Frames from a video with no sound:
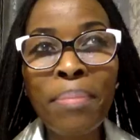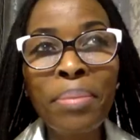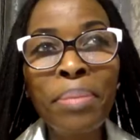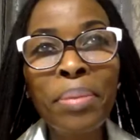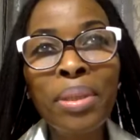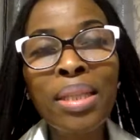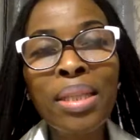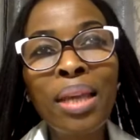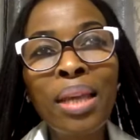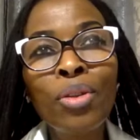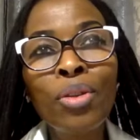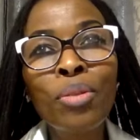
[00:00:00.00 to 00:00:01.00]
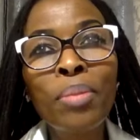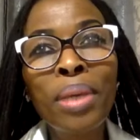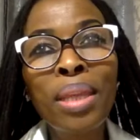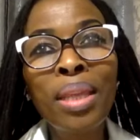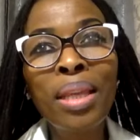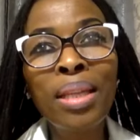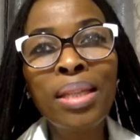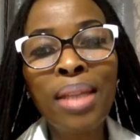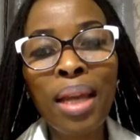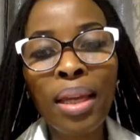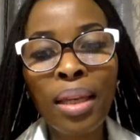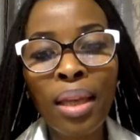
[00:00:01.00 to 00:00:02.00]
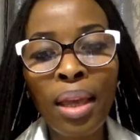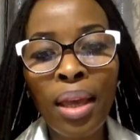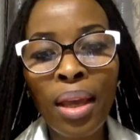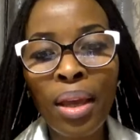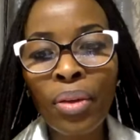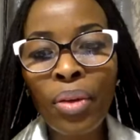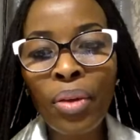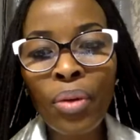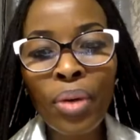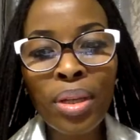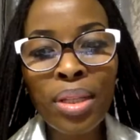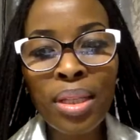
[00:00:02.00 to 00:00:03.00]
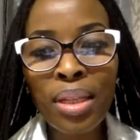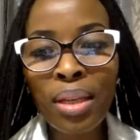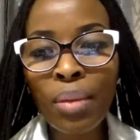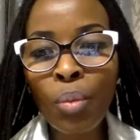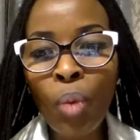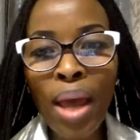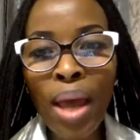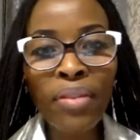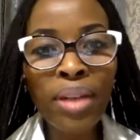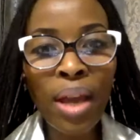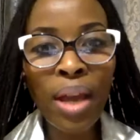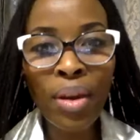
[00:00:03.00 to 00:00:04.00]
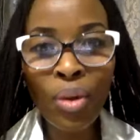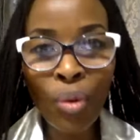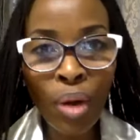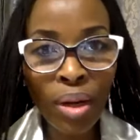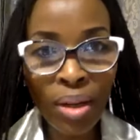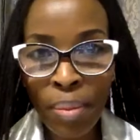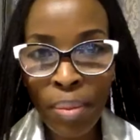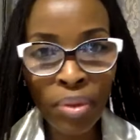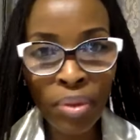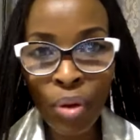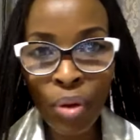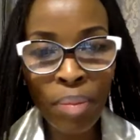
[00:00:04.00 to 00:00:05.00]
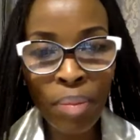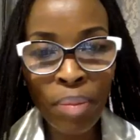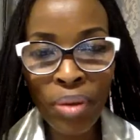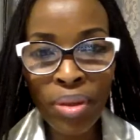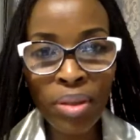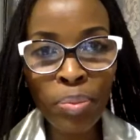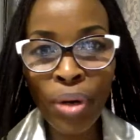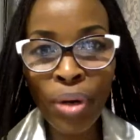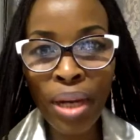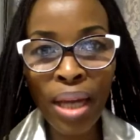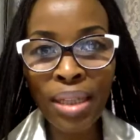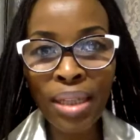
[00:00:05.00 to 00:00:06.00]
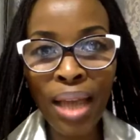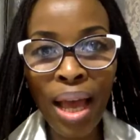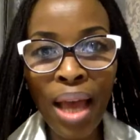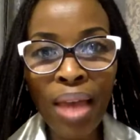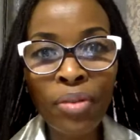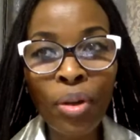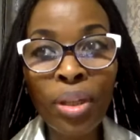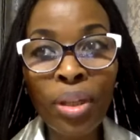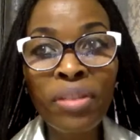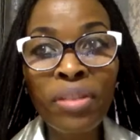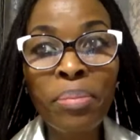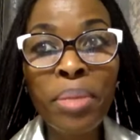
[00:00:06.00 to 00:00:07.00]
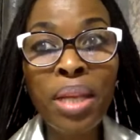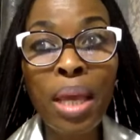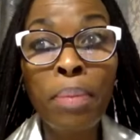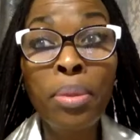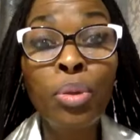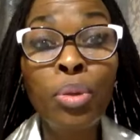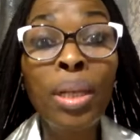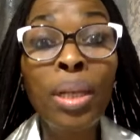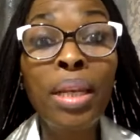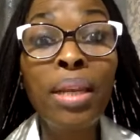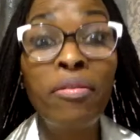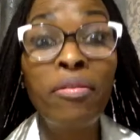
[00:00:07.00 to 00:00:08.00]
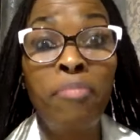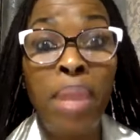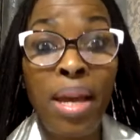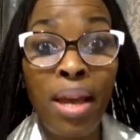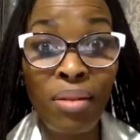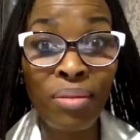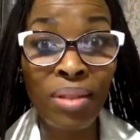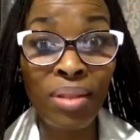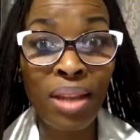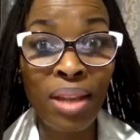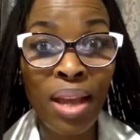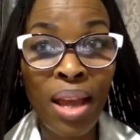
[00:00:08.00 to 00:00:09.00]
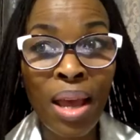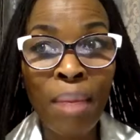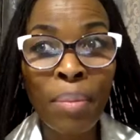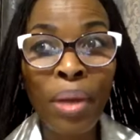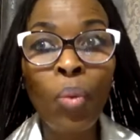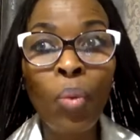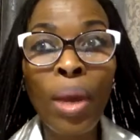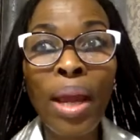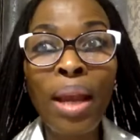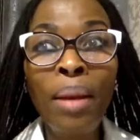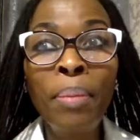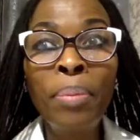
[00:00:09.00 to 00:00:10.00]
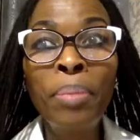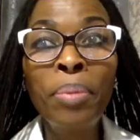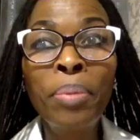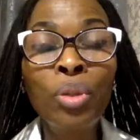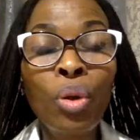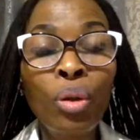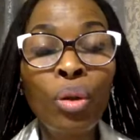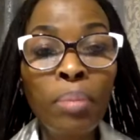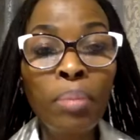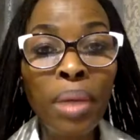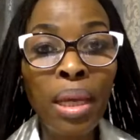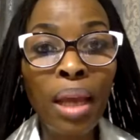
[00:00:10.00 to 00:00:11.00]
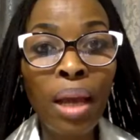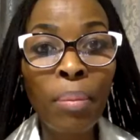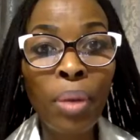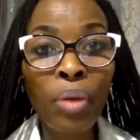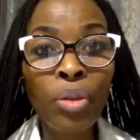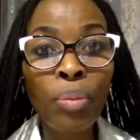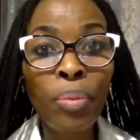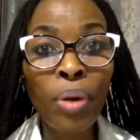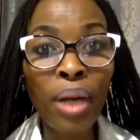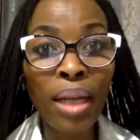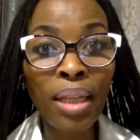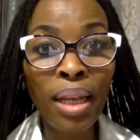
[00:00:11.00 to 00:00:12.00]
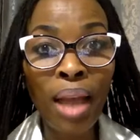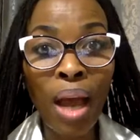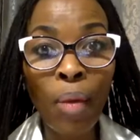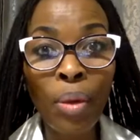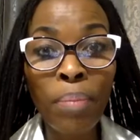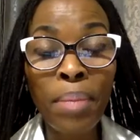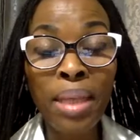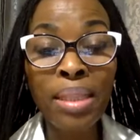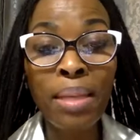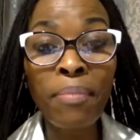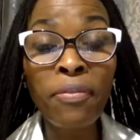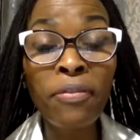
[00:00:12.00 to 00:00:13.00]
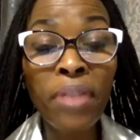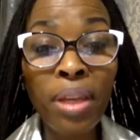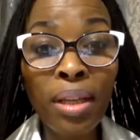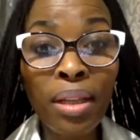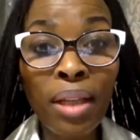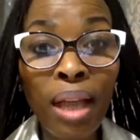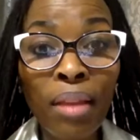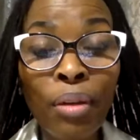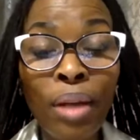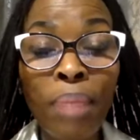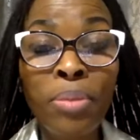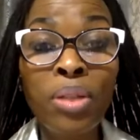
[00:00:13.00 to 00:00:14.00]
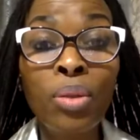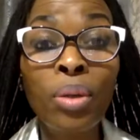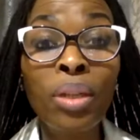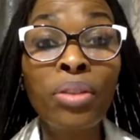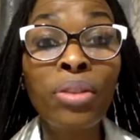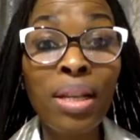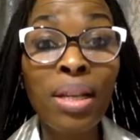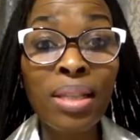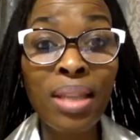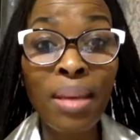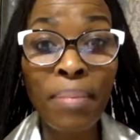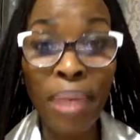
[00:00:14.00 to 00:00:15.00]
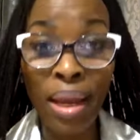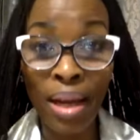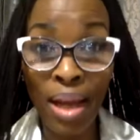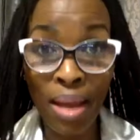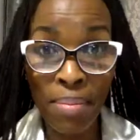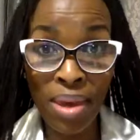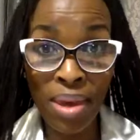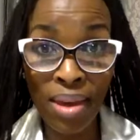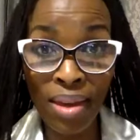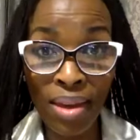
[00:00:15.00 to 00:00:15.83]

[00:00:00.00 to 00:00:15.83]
people saying to me things like, here, Roxy, why haven't I know, uh, known about this product? I have not even been able to leave my house. But when people told me about your product and how it makes them feel, I thought I'm just going to trust them and come here.